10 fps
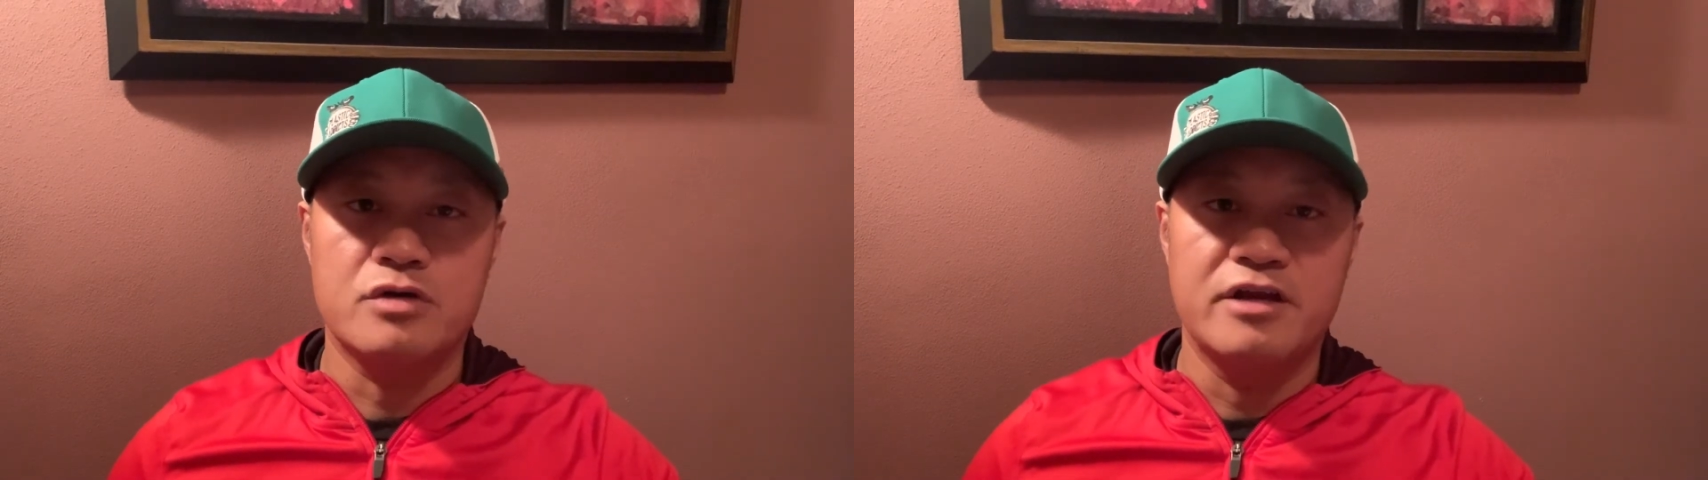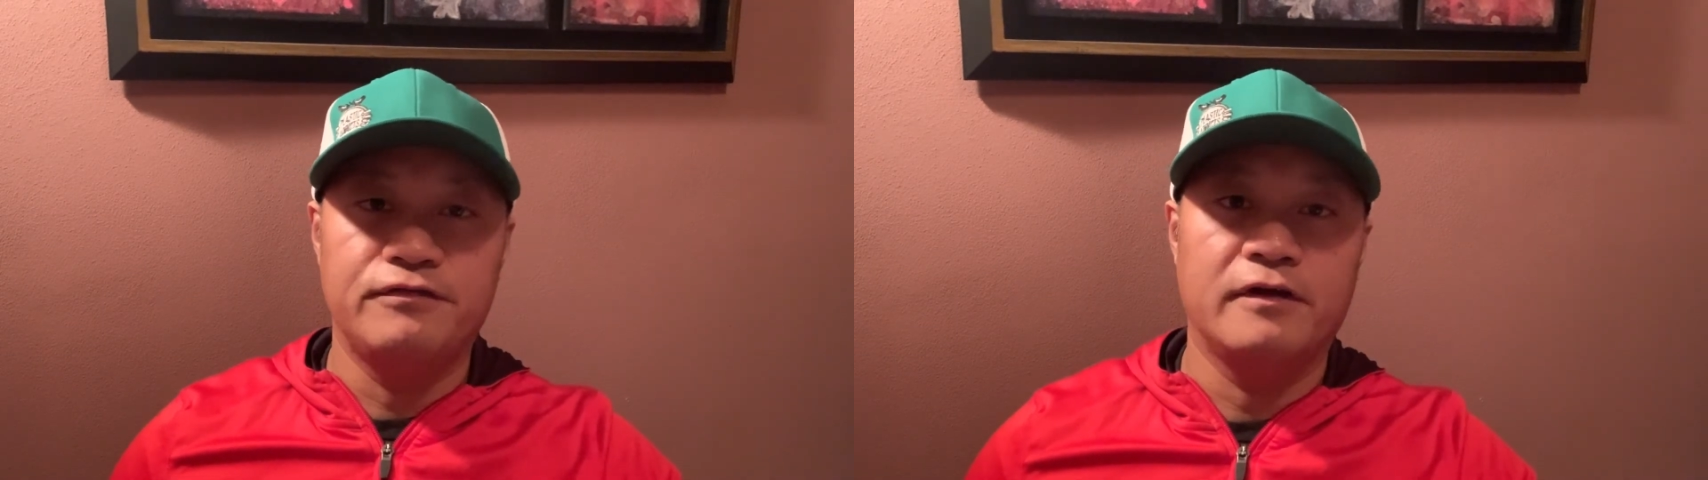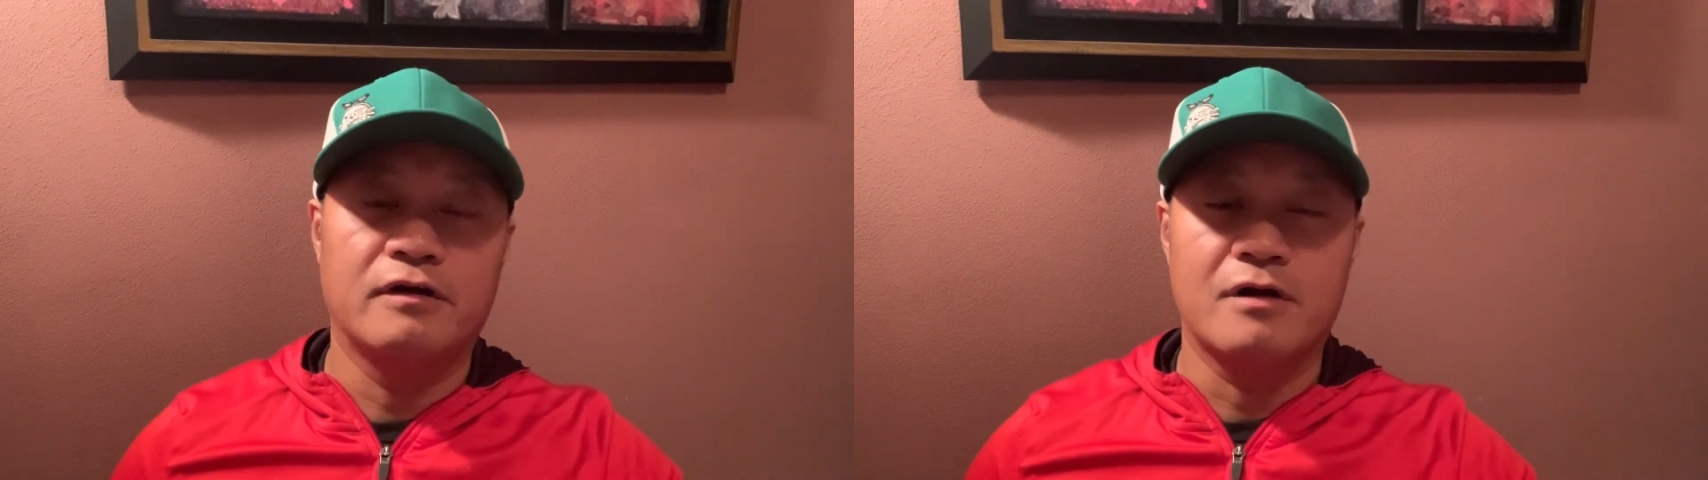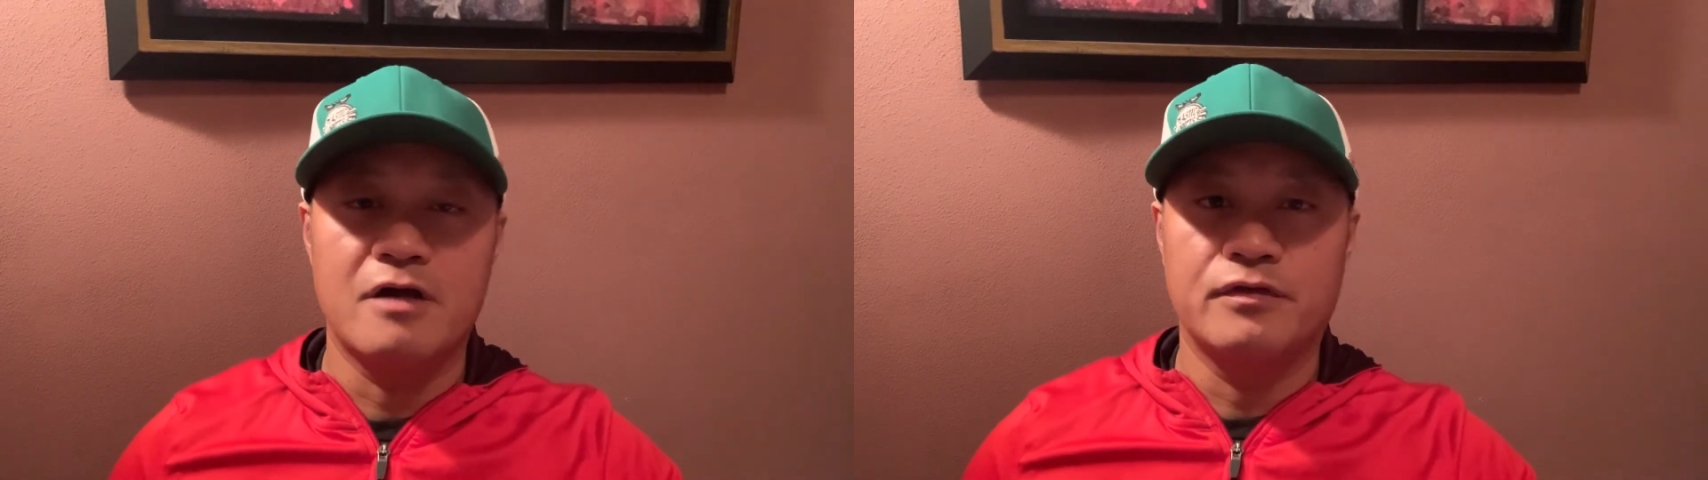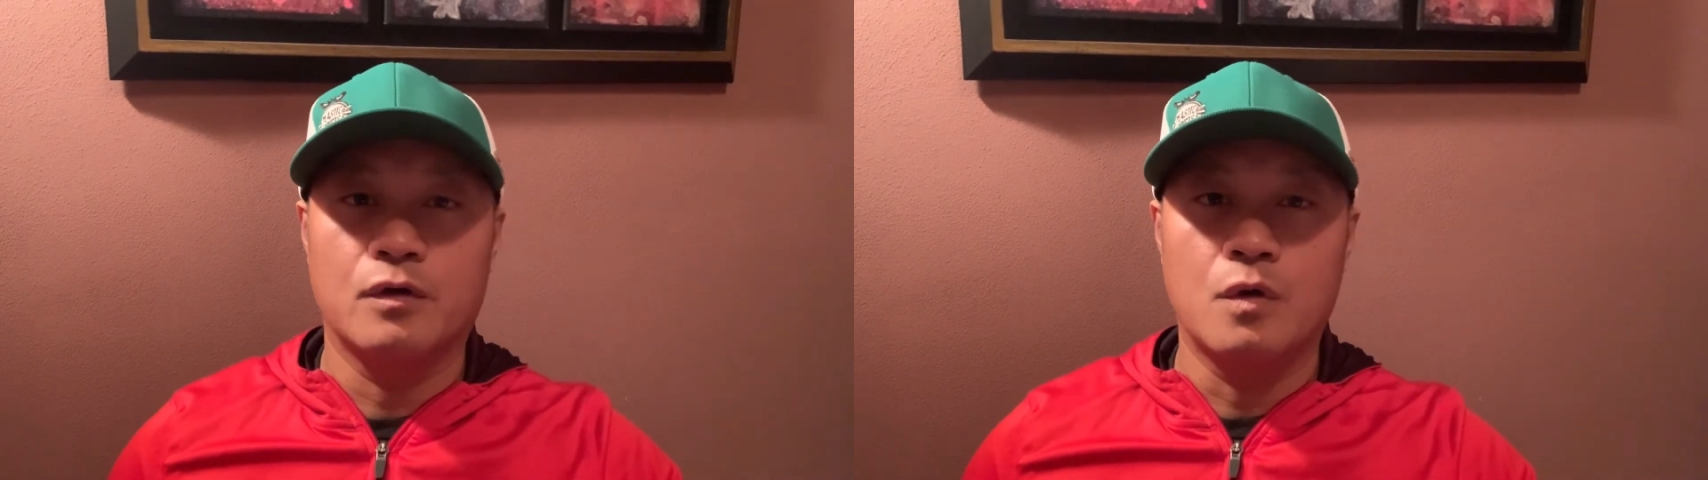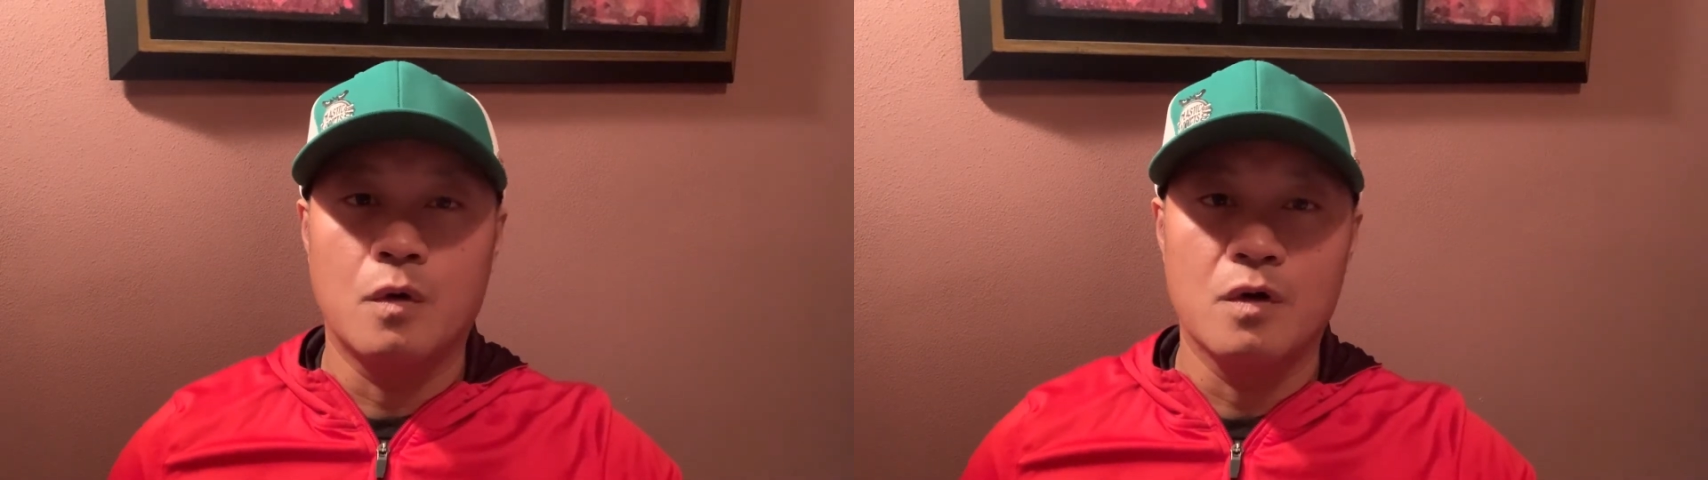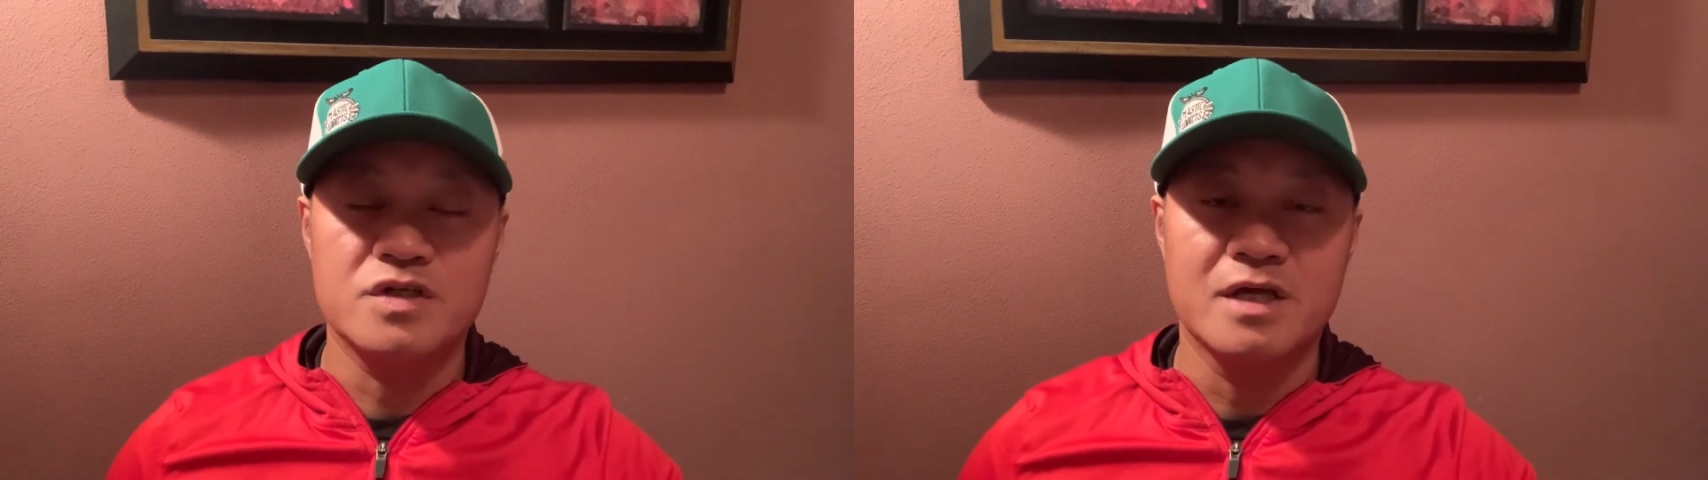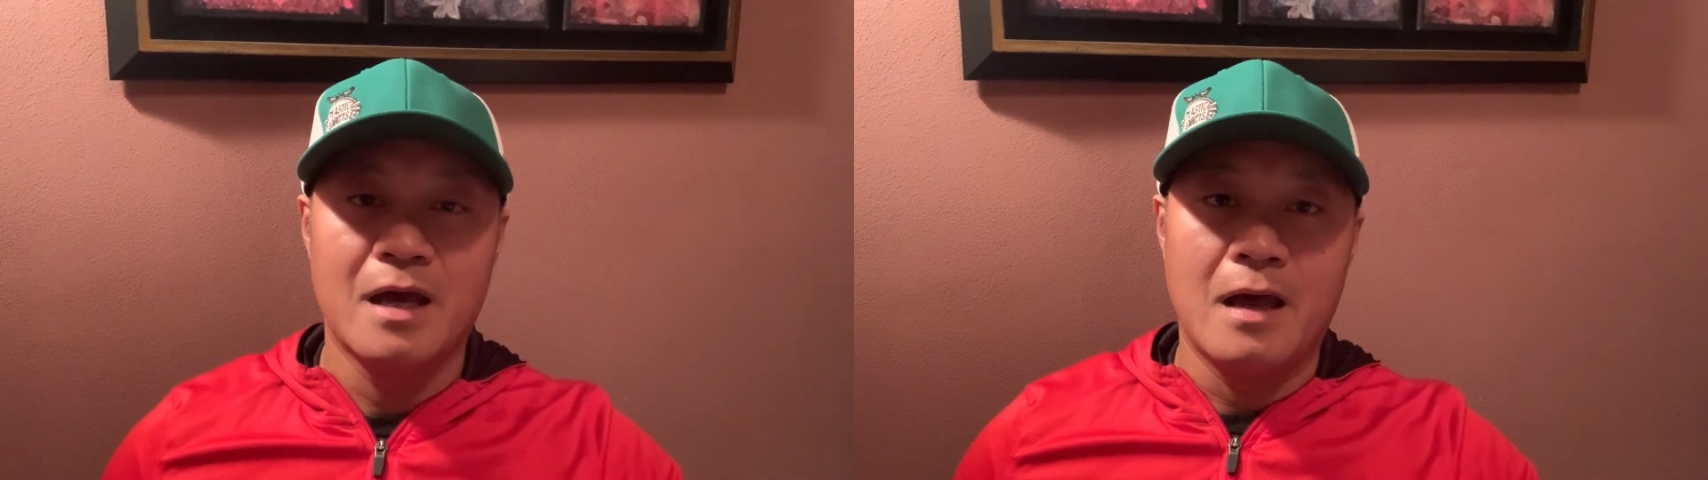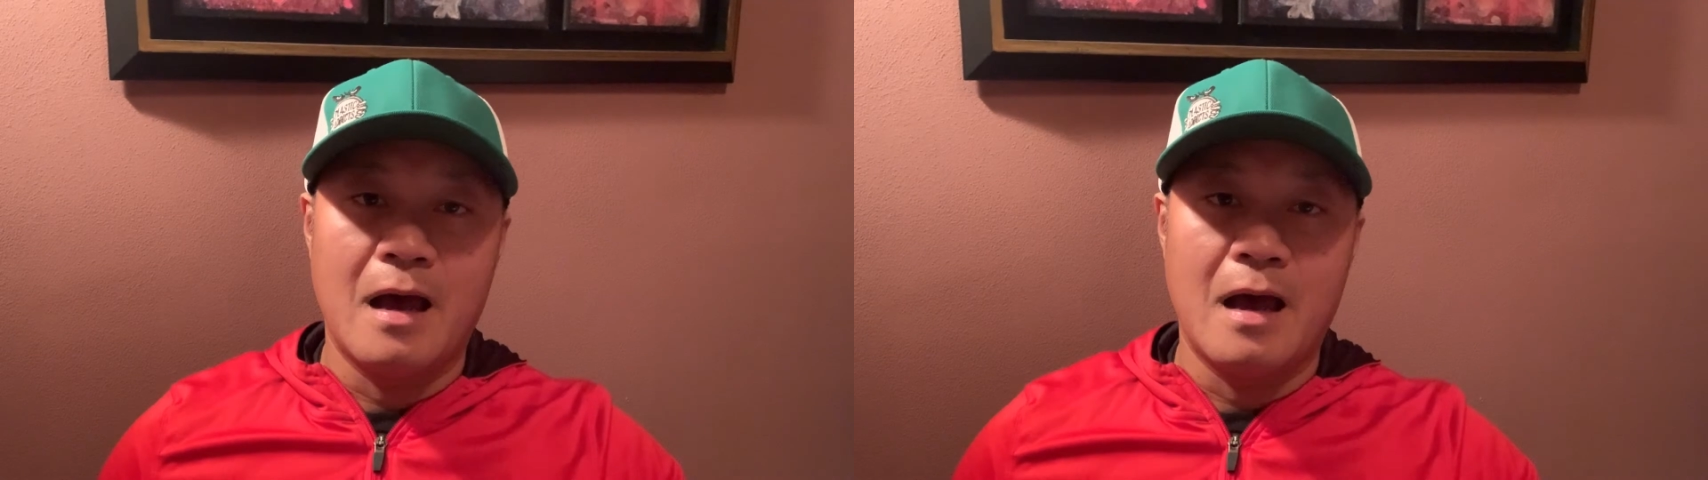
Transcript: trying to figure out the course.